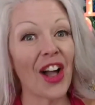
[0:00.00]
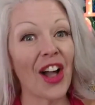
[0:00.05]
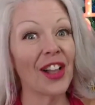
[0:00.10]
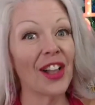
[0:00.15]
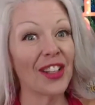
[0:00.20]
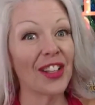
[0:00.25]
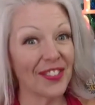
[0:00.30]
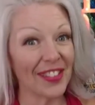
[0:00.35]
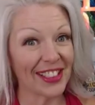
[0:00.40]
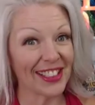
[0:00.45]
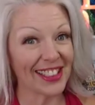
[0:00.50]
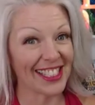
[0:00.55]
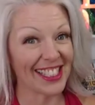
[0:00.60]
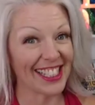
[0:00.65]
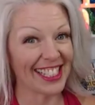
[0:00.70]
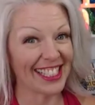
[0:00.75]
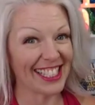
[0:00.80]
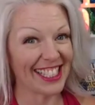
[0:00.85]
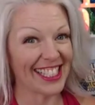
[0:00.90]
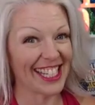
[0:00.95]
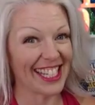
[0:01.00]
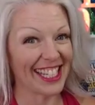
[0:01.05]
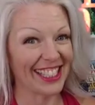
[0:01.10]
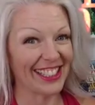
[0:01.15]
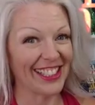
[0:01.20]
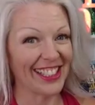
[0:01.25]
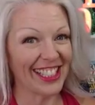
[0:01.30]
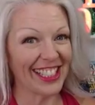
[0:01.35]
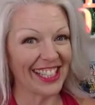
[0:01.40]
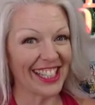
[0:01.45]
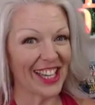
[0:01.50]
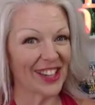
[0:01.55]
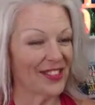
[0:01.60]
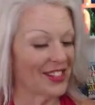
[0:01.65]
All of us need to take a look at that